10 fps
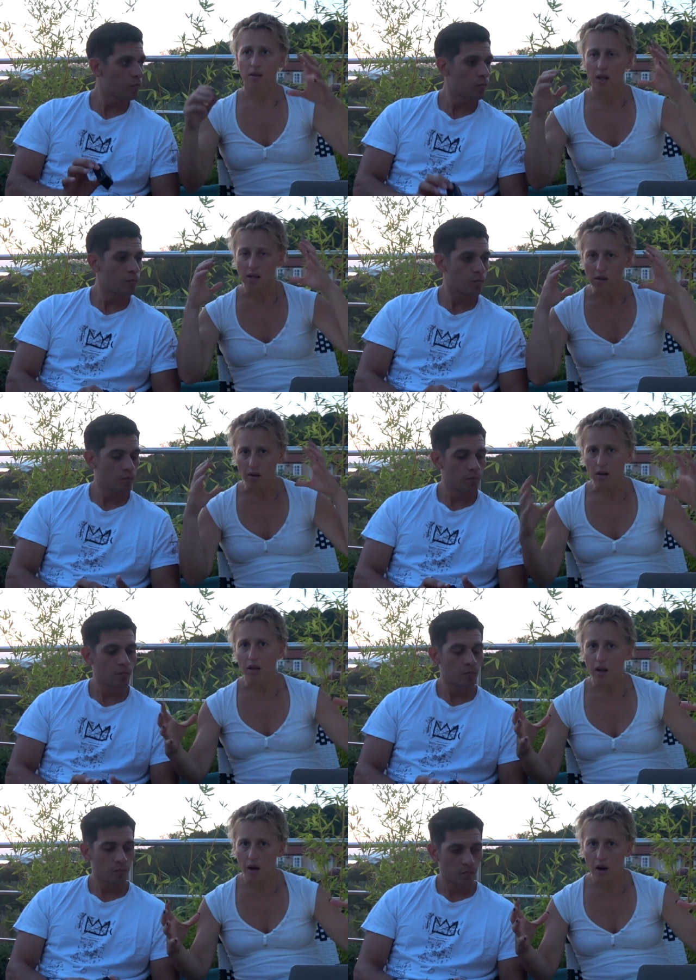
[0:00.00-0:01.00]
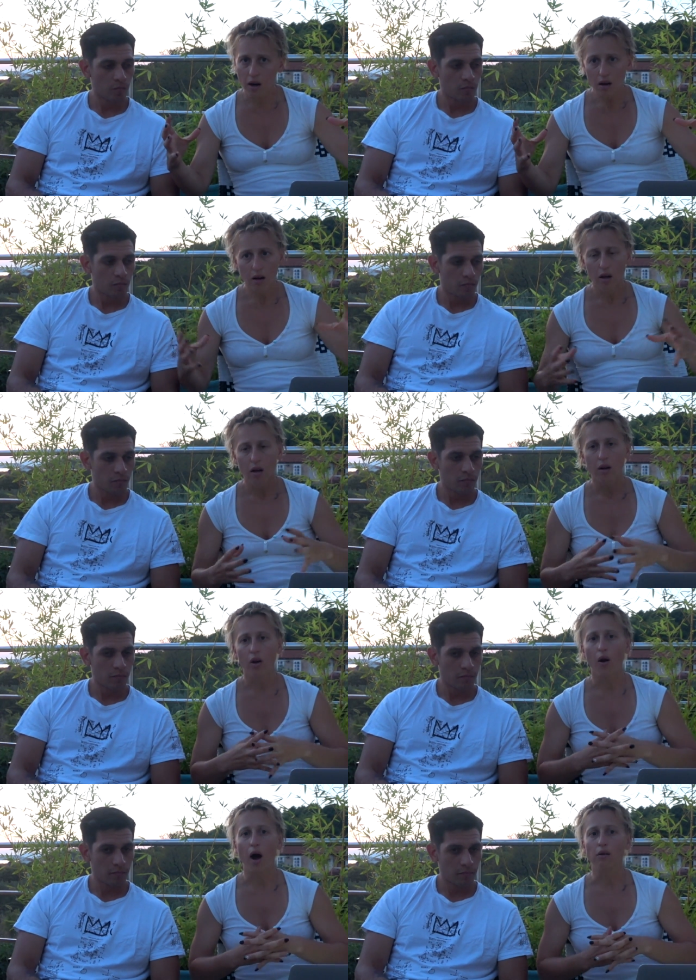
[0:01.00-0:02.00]
Speaker 1: things are clear,
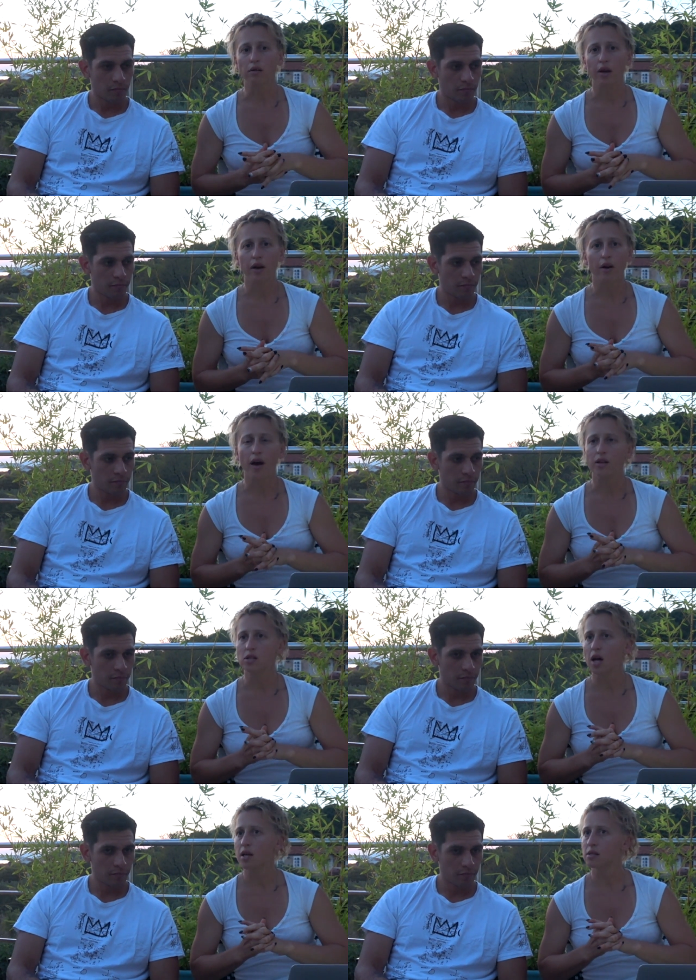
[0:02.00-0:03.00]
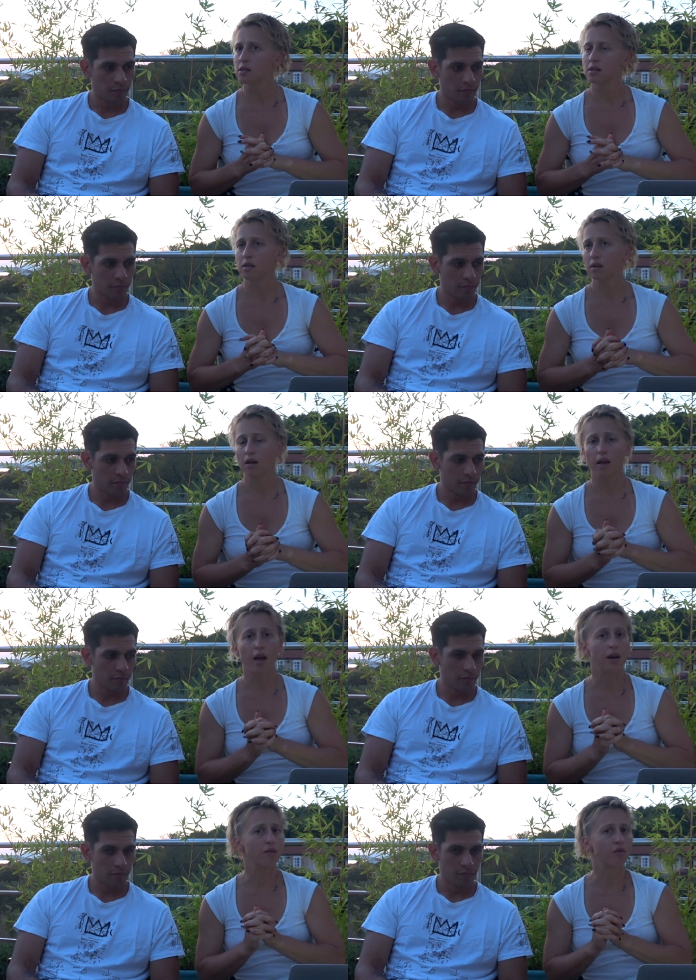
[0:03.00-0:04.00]
go out there and just
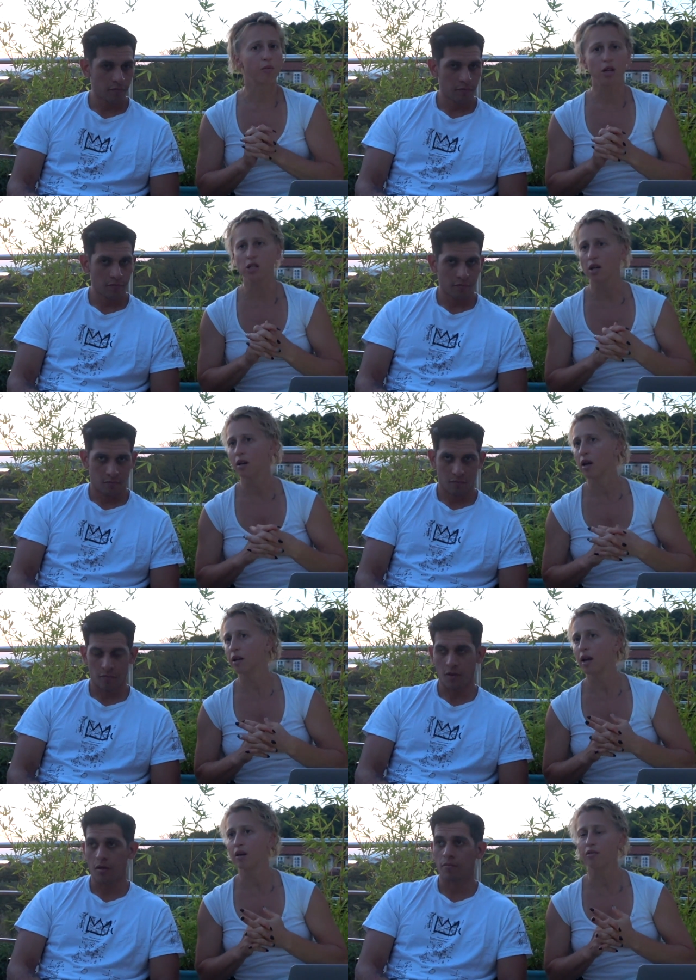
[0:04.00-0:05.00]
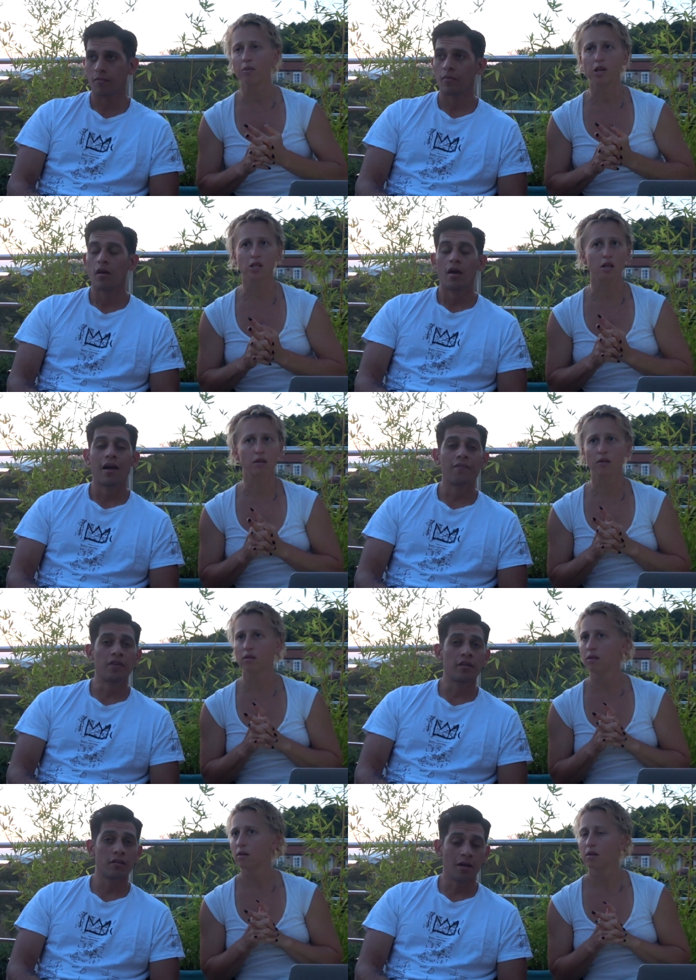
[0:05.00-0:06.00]
get information and get yeah. information. And
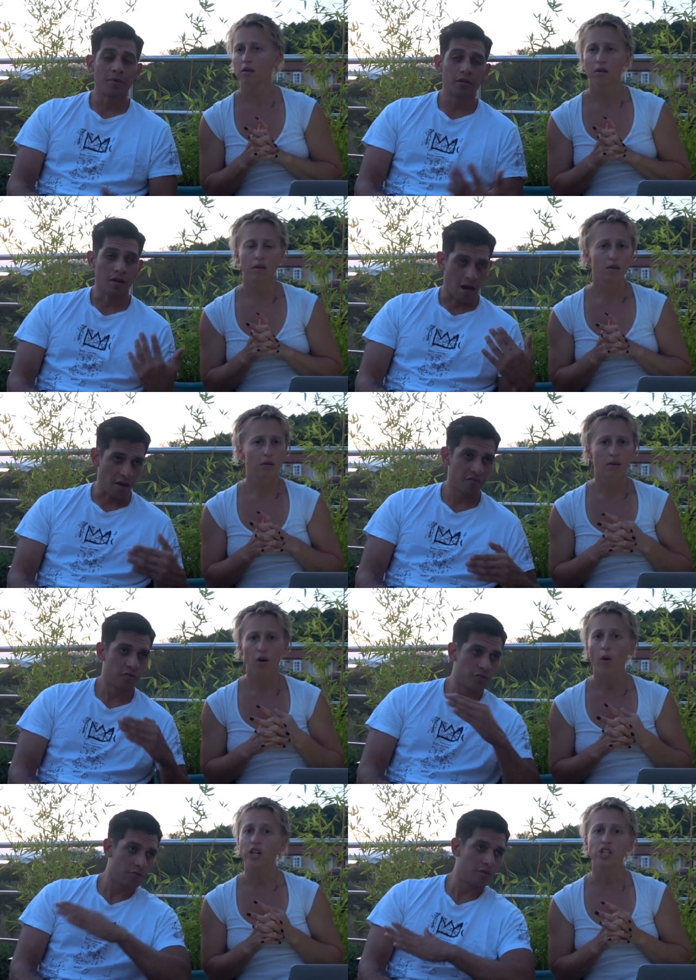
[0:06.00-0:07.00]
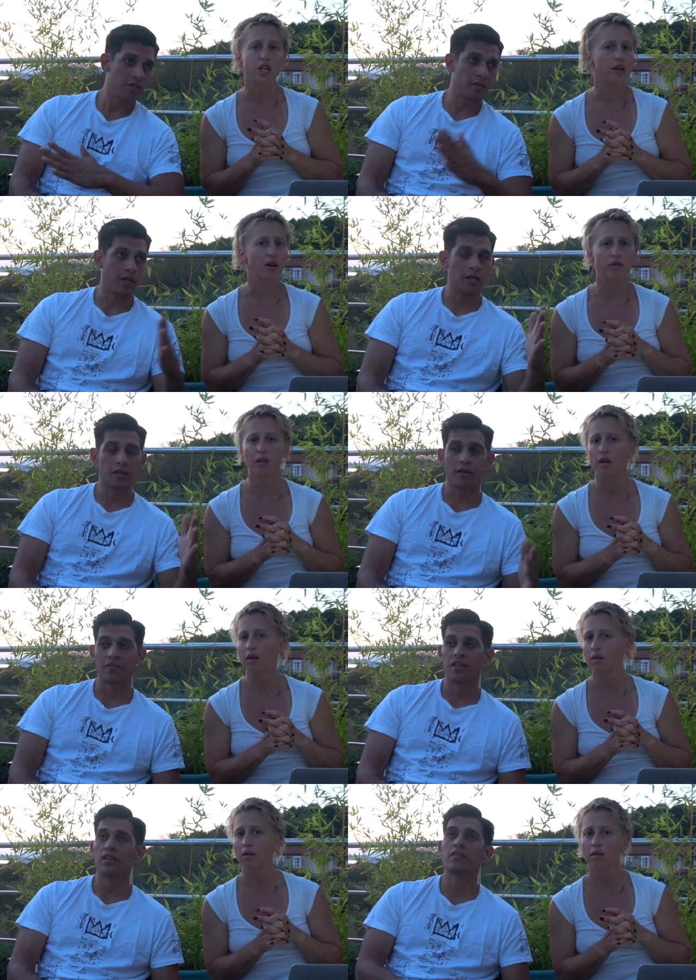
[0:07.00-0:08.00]
Speaker 2: then, I mean, after Question you did that,
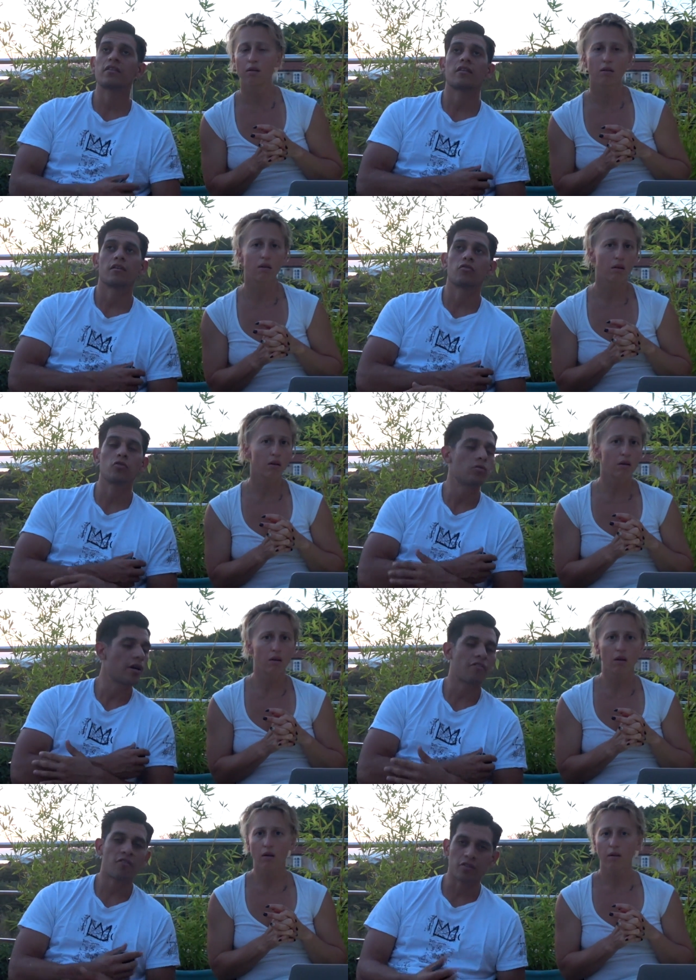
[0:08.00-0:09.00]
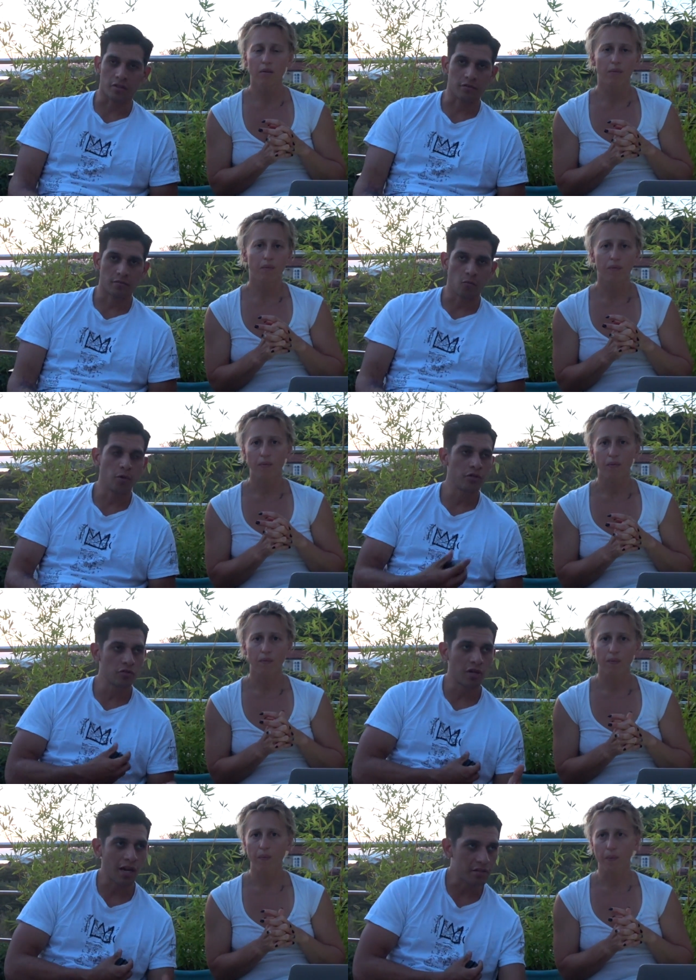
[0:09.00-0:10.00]
everything. did do everything. We
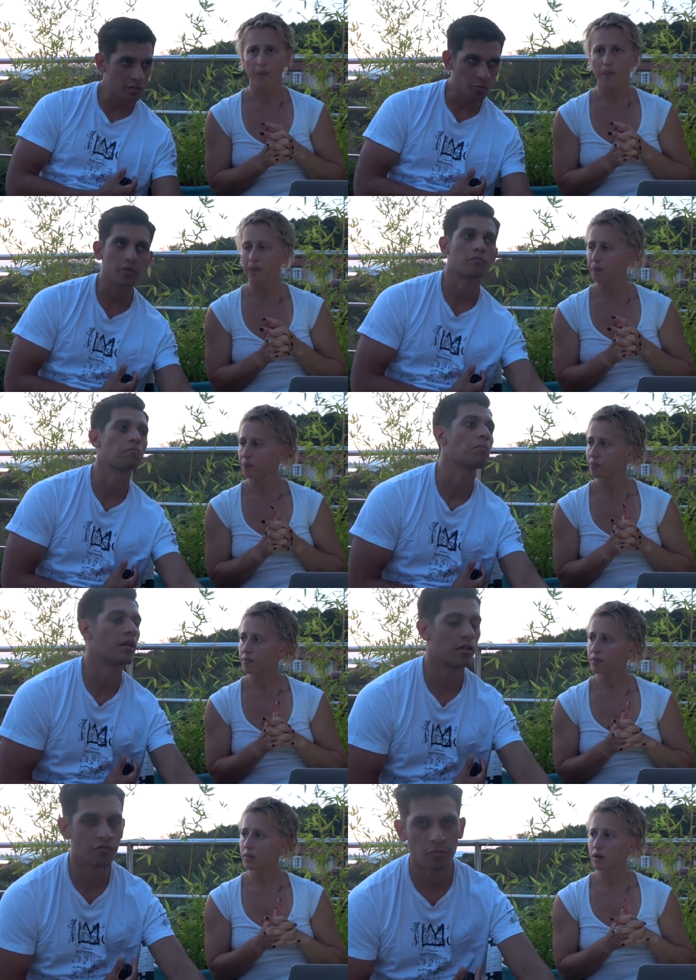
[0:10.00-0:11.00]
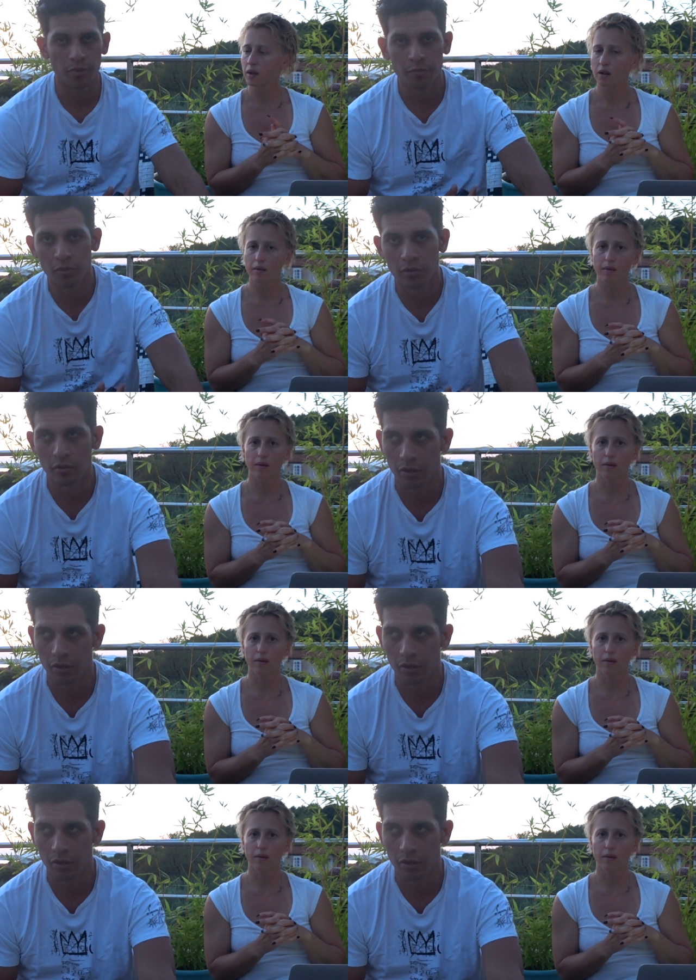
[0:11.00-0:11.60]
took classes with many different people